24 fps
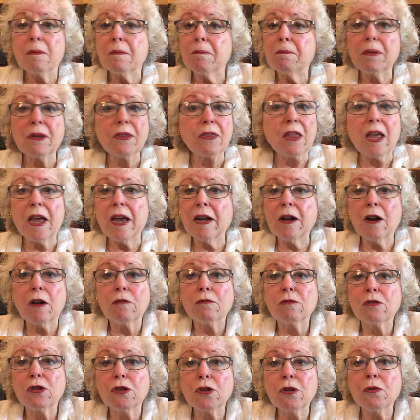But they
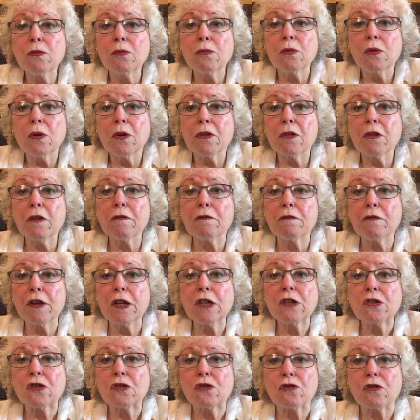don't do the
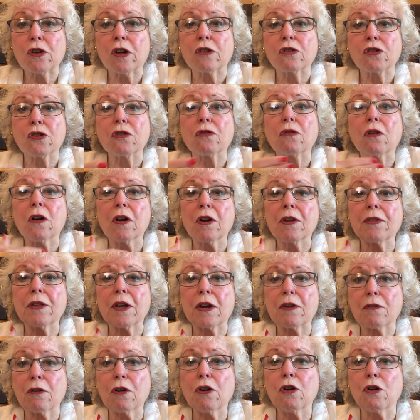fee structure on
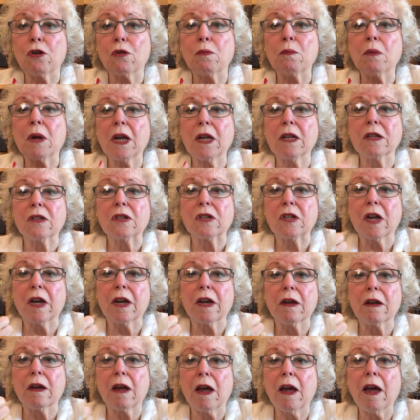their own and
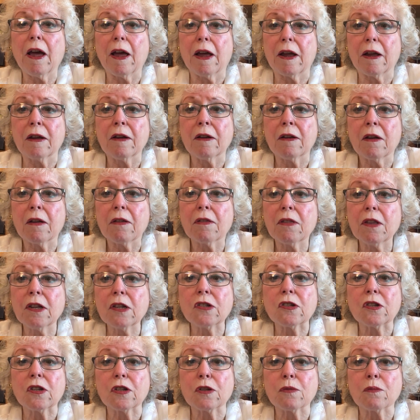say, hey,
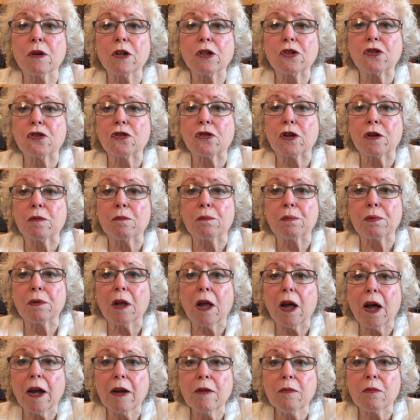this is what you
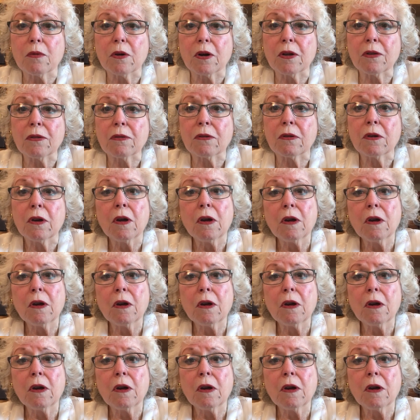comply with.